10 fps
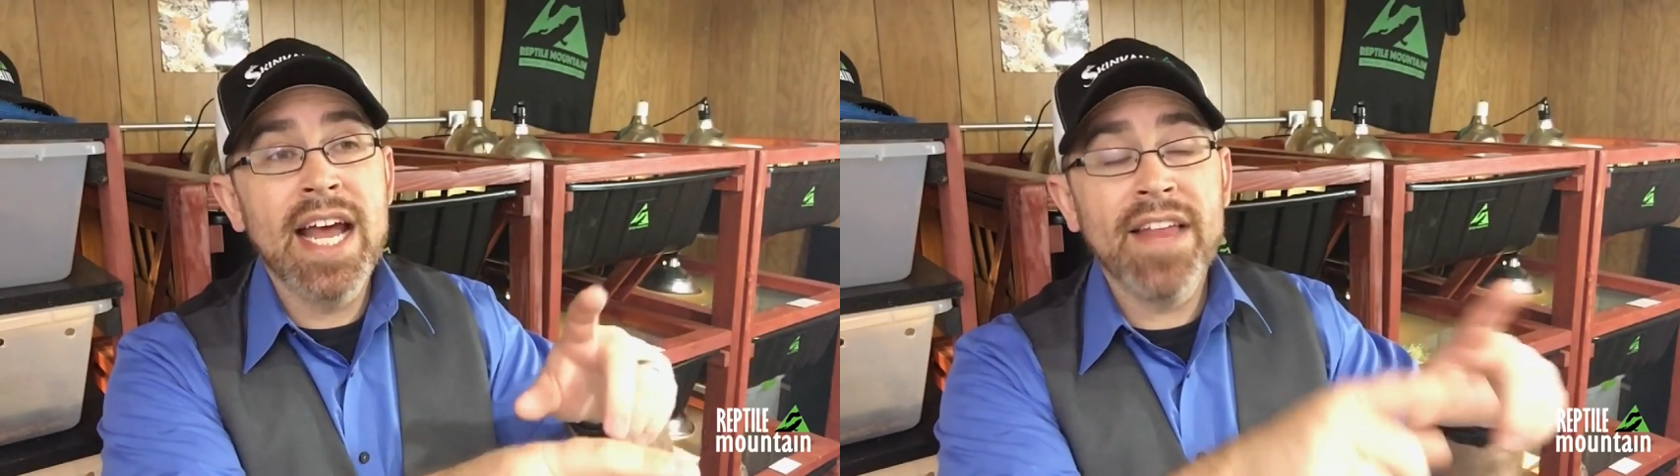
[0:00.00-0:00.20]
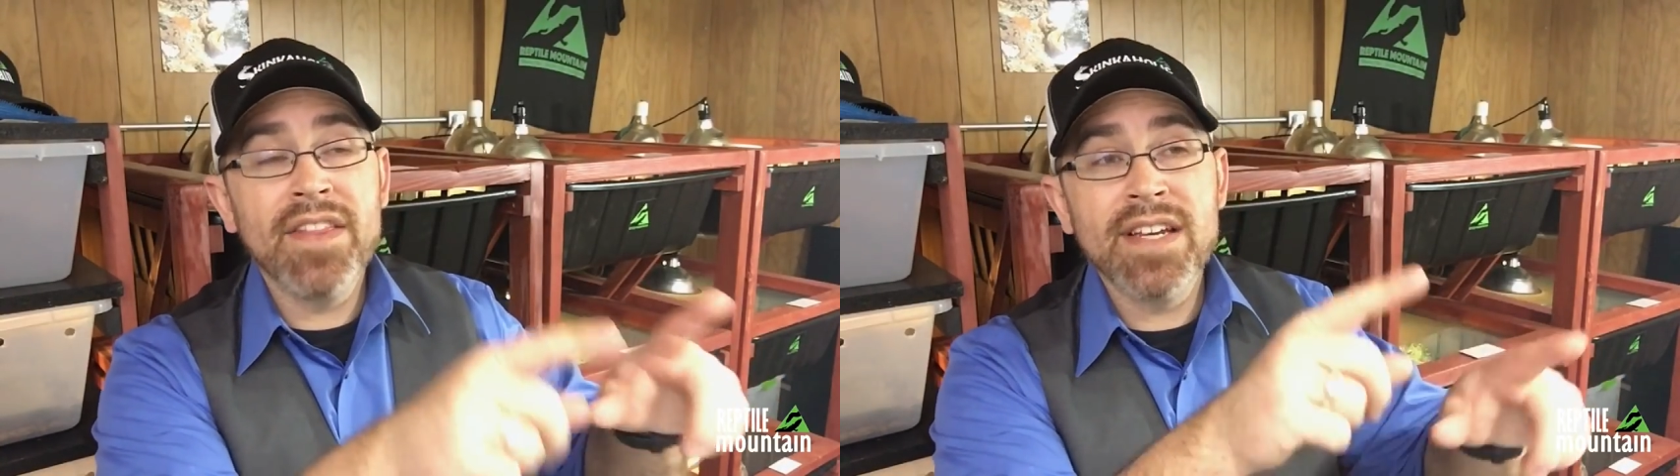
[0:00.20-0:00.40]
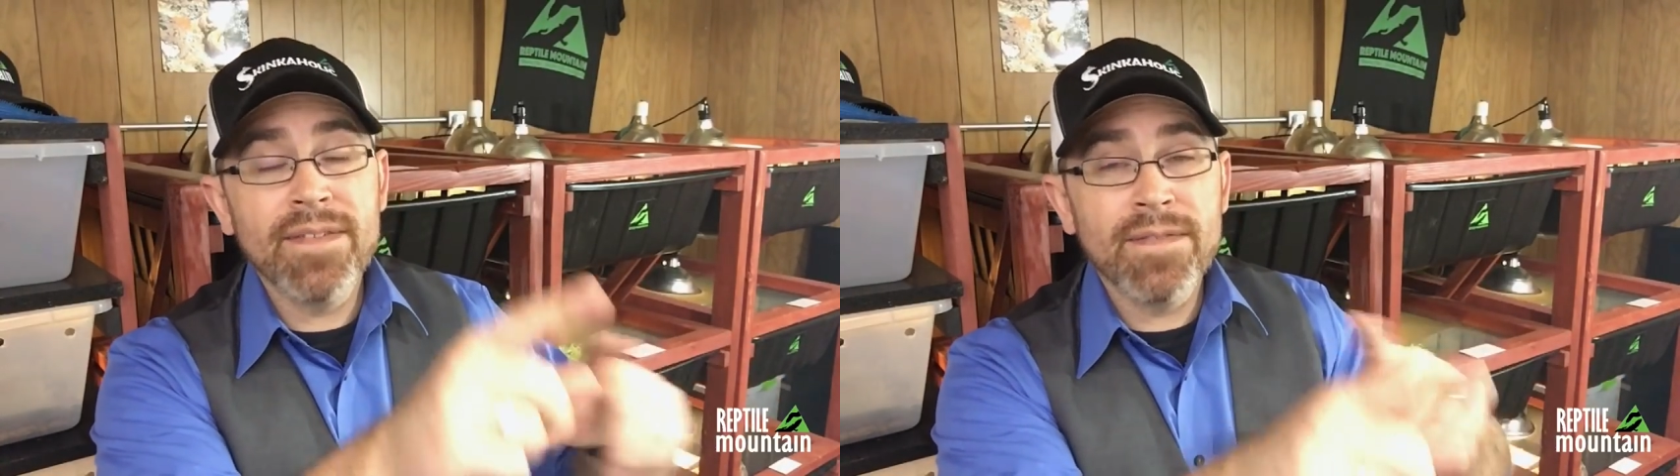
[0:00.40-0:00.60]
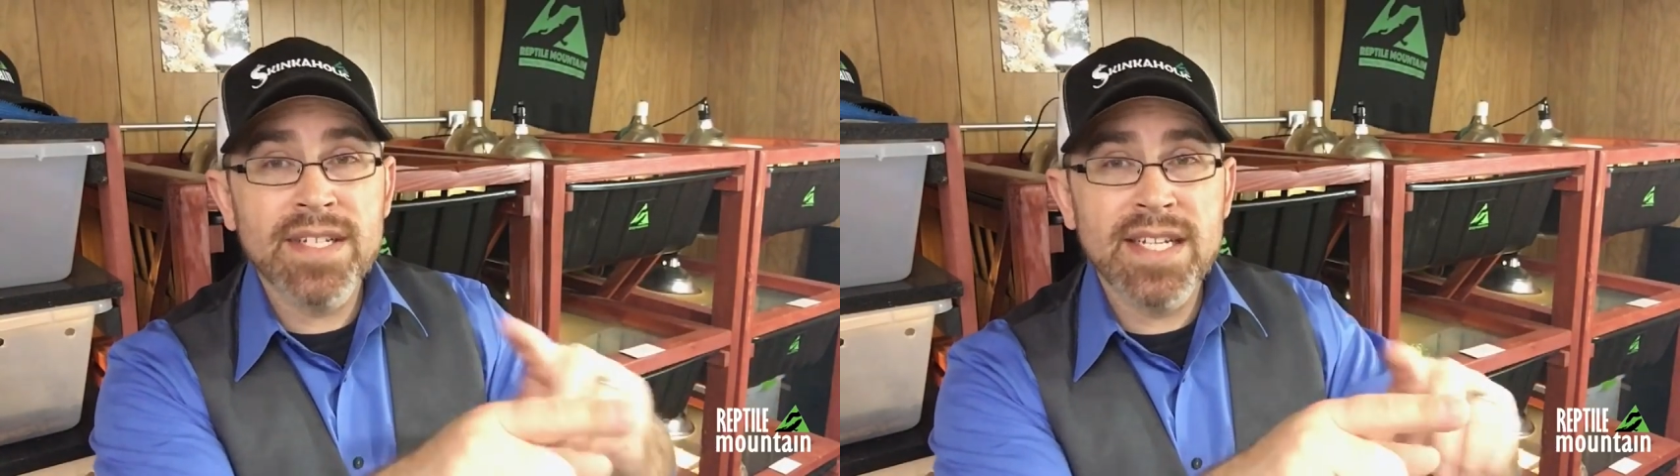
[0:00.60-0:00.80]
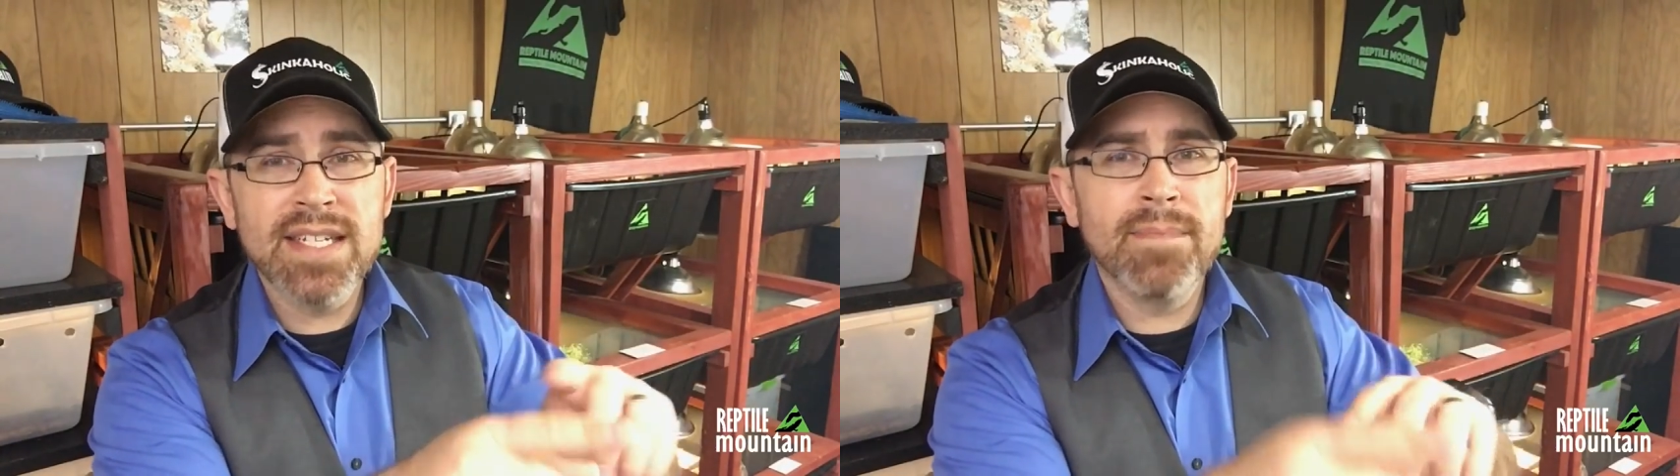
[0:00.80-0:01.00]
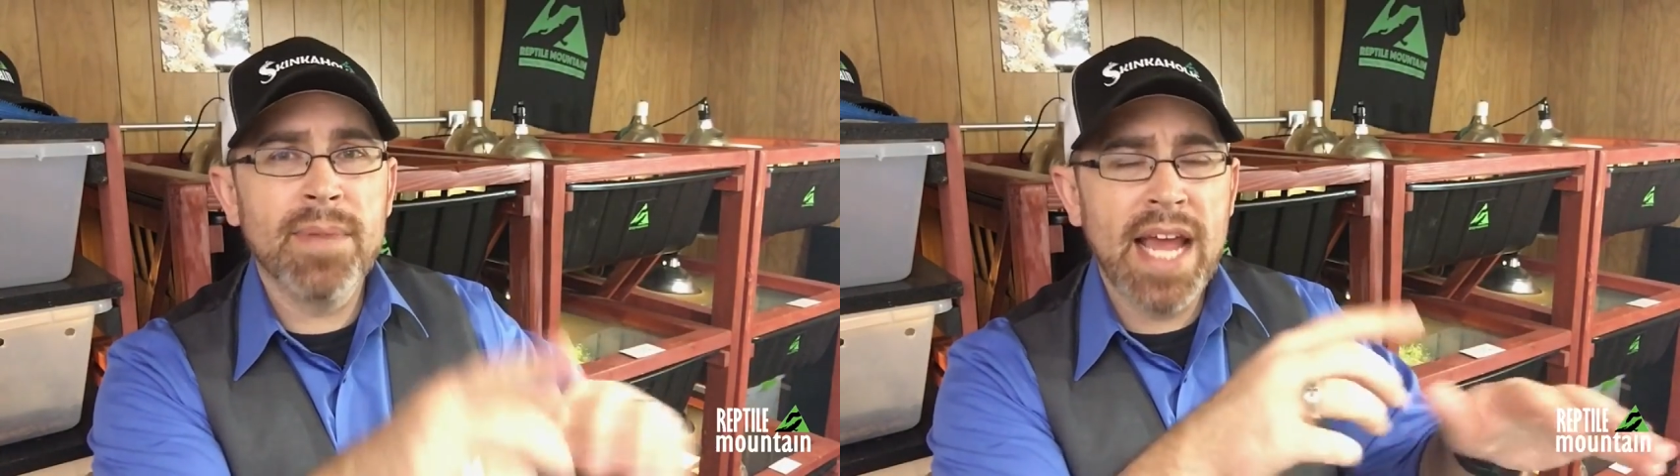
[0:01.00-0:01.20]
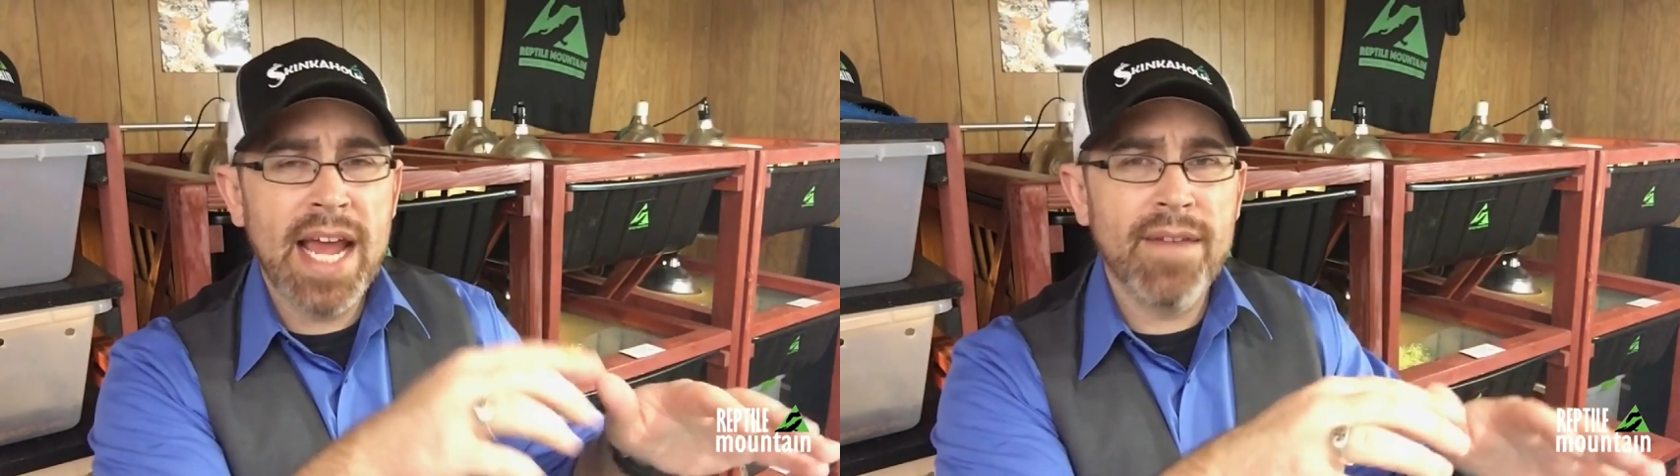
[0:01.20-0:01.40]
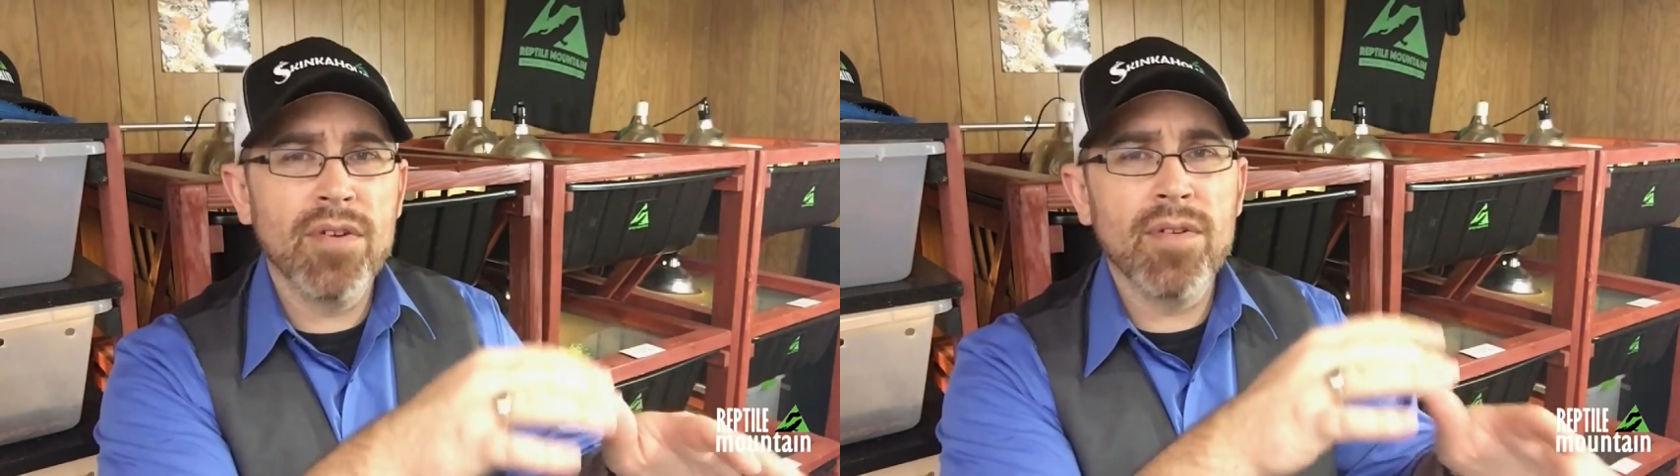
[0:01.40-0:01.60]
and the differences in
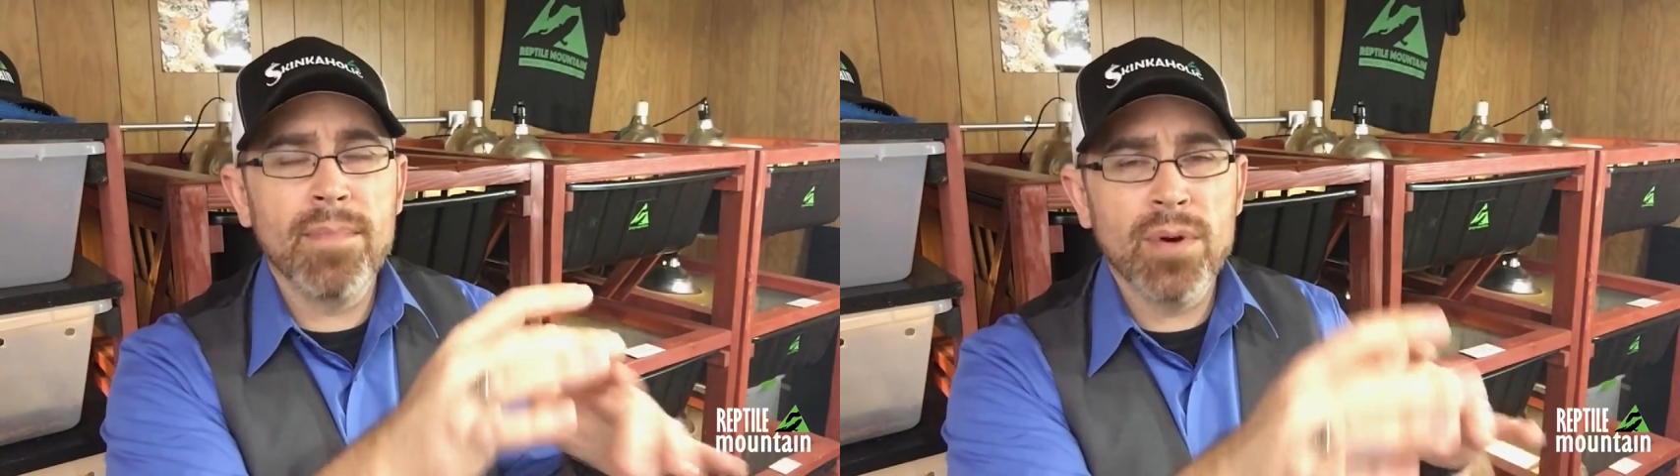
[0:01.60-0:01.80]
behavior and